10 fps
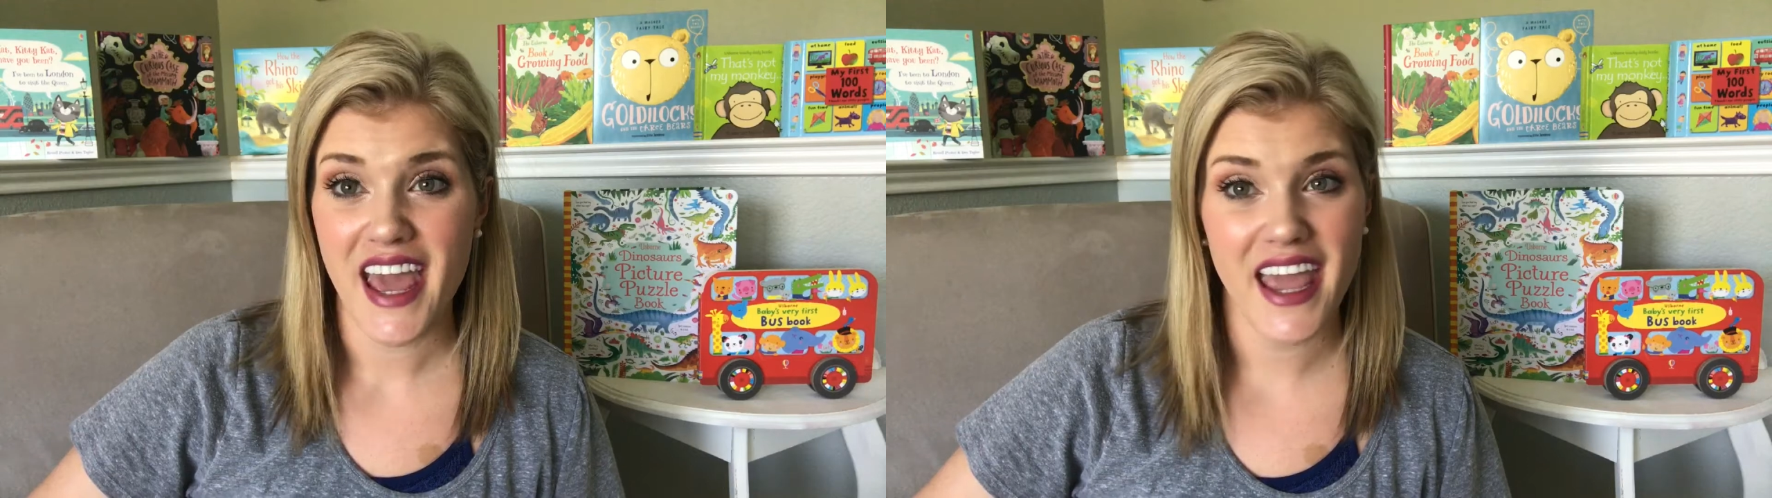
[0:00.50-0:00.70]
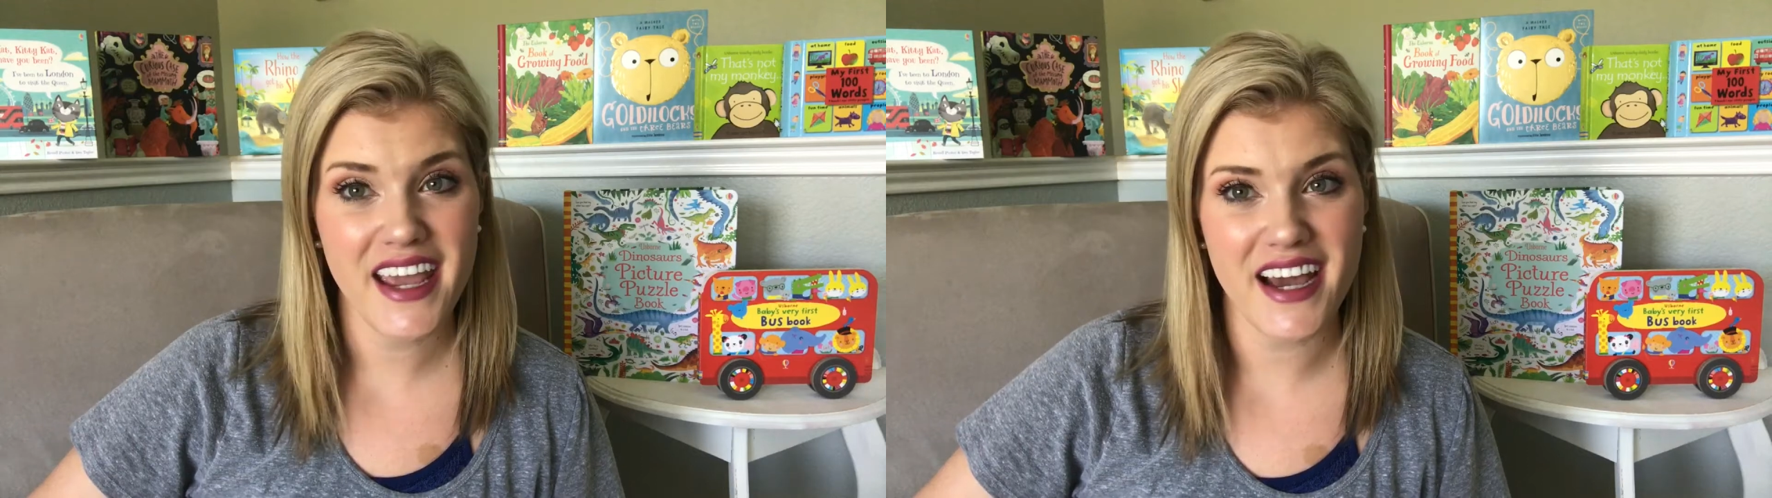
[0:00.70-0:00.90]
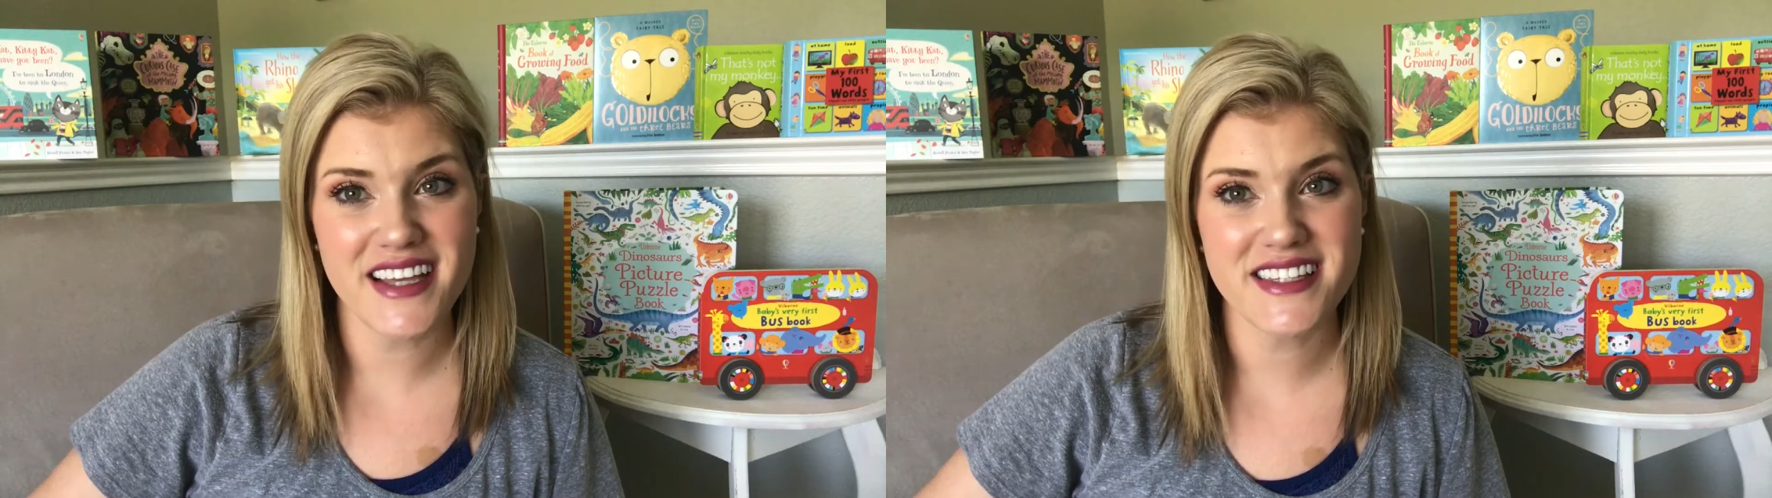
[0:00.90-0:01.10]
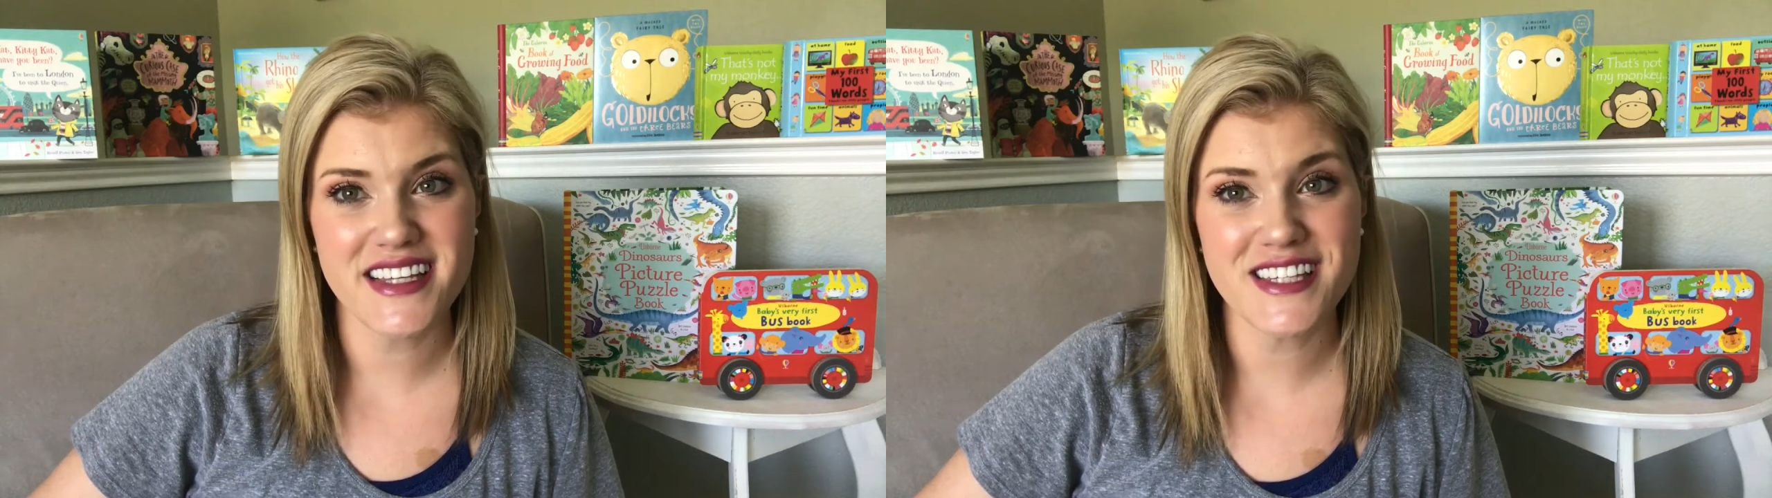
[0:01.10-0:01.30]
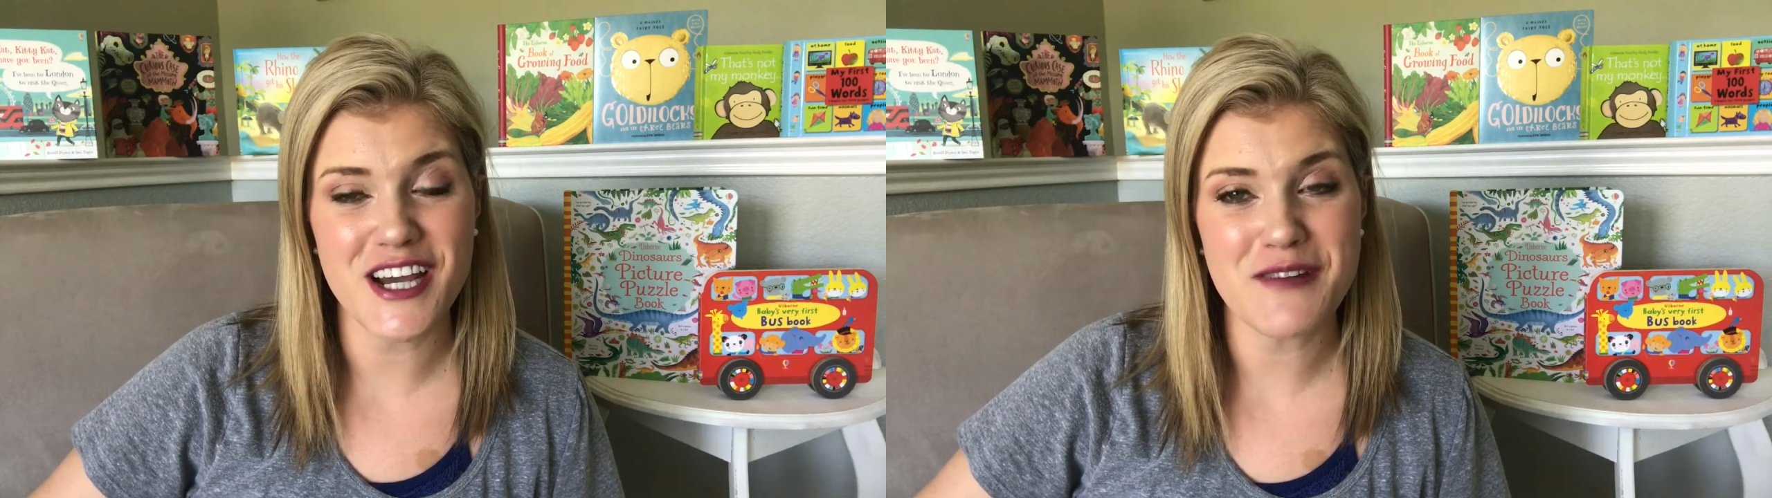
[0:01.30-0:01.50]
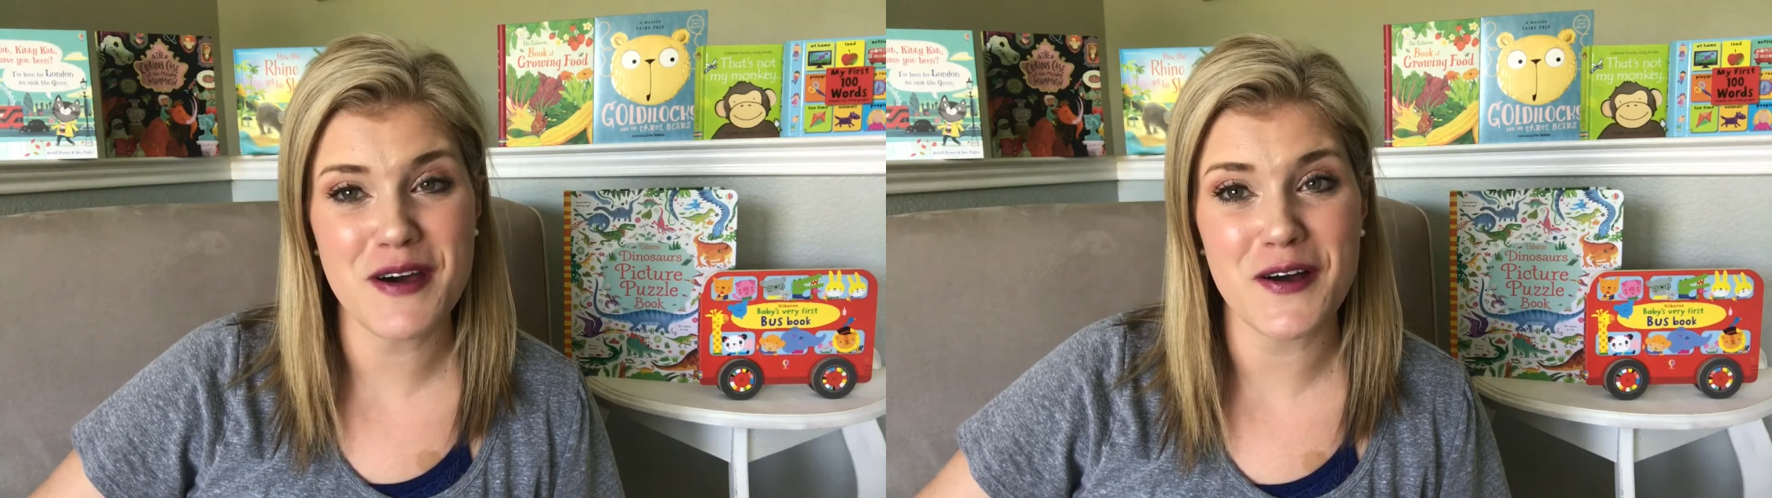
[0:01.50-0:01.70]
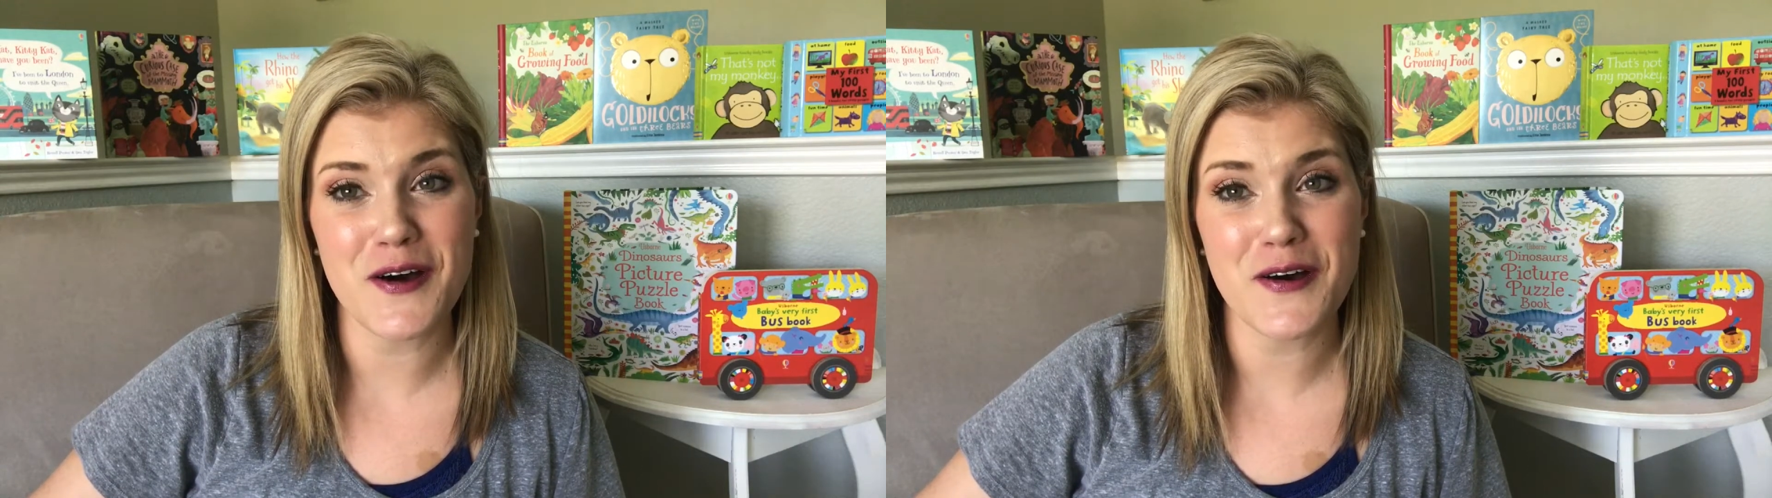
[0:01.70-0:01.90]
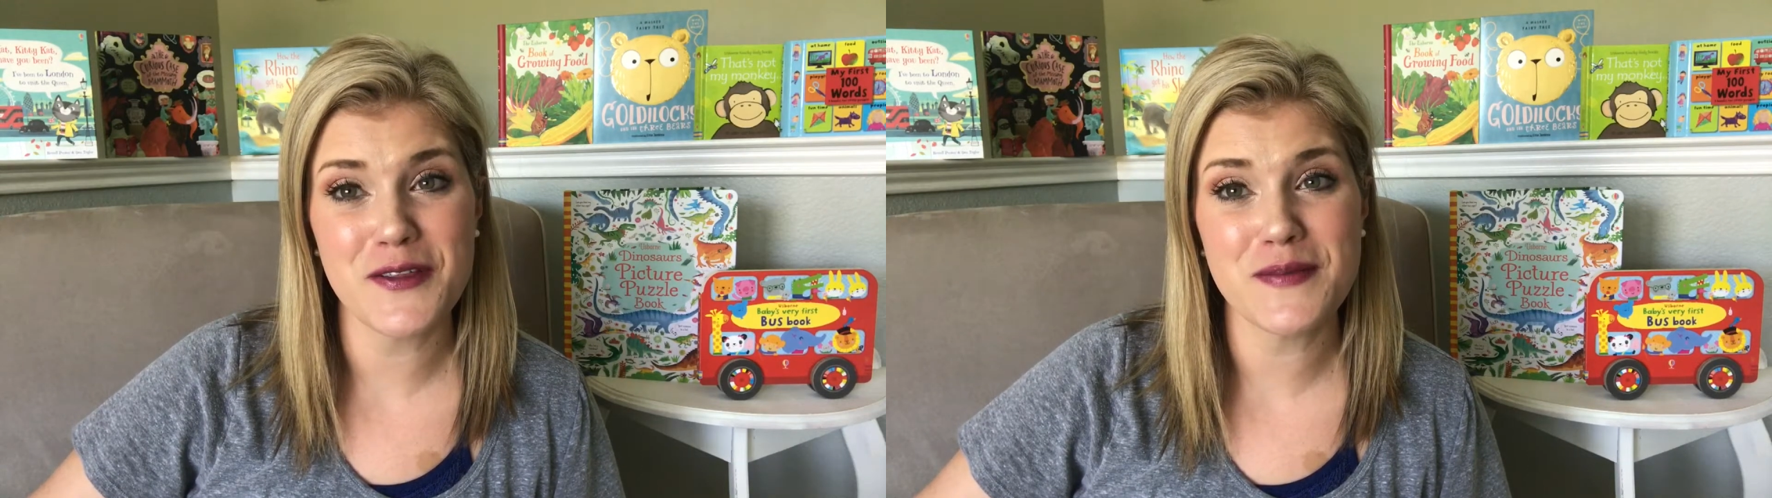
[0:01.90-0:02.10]
Hey guys, let's talk about
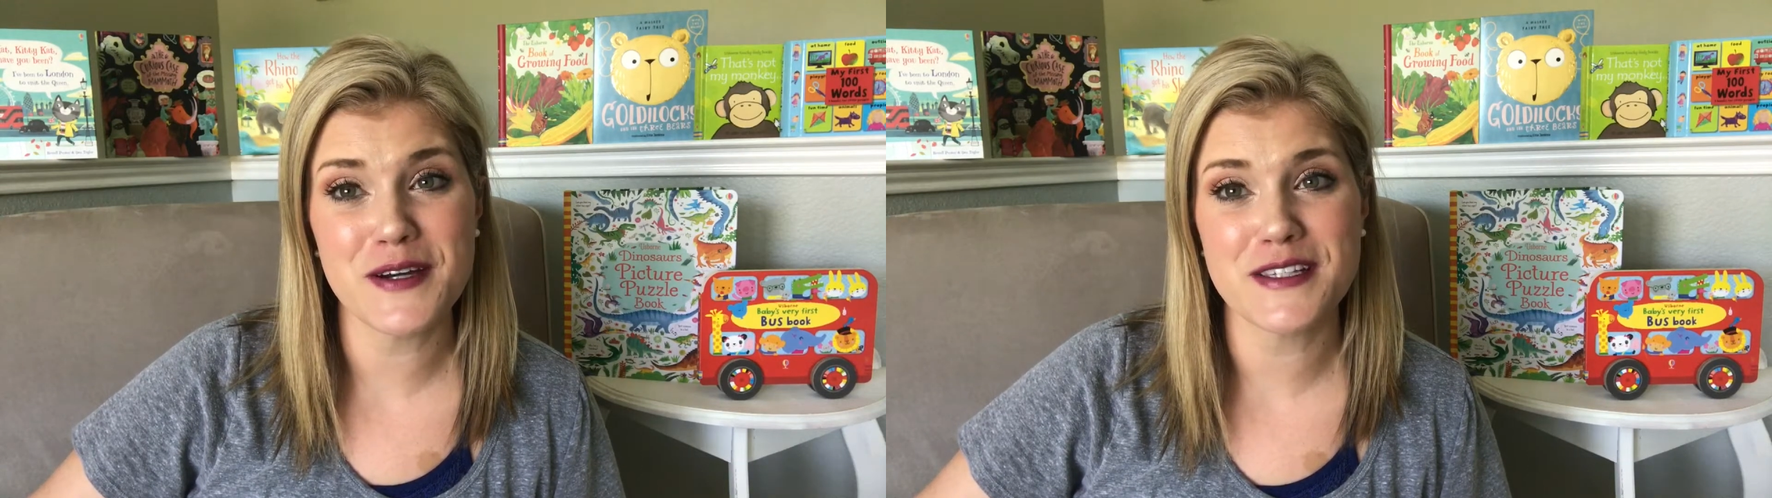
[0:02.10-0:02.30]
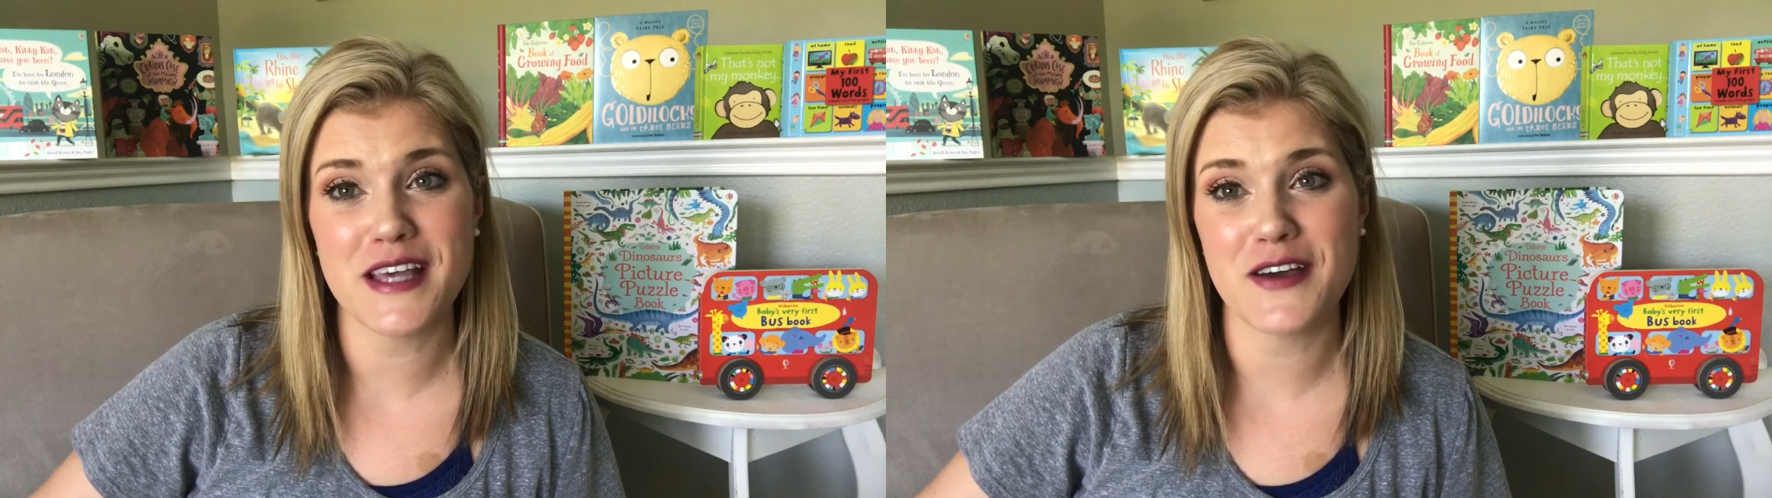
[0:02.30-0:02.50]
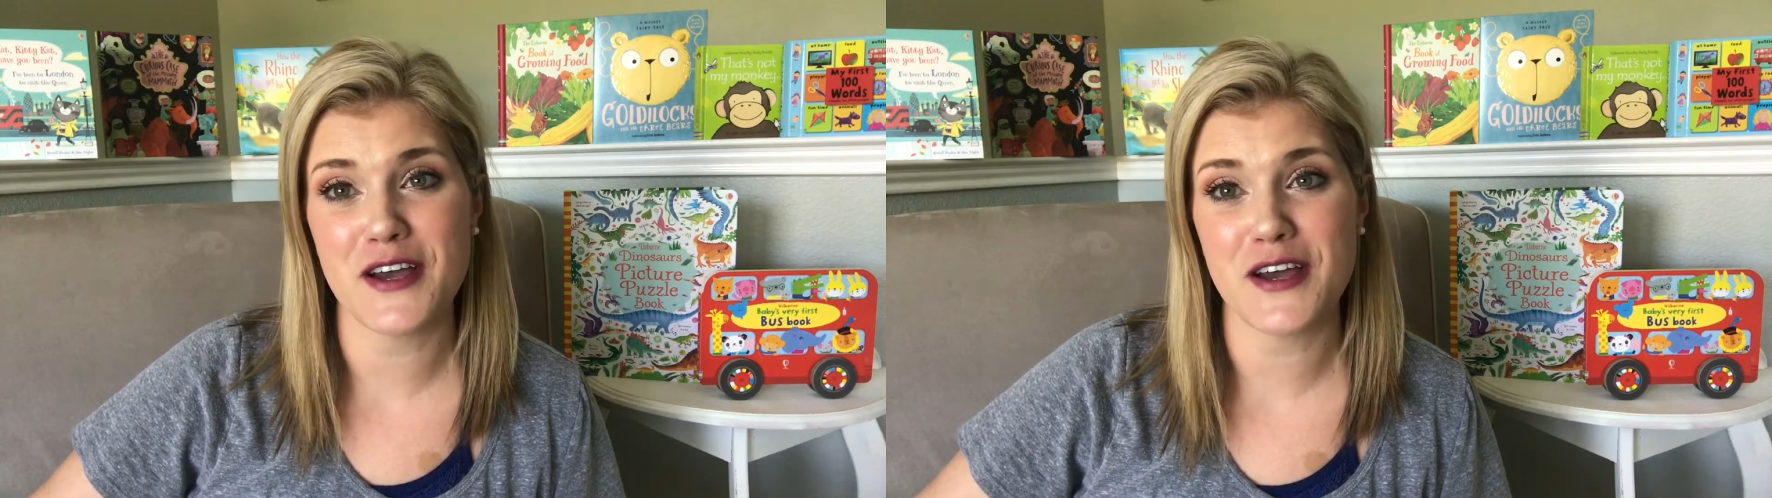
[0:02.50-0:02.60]
all the books that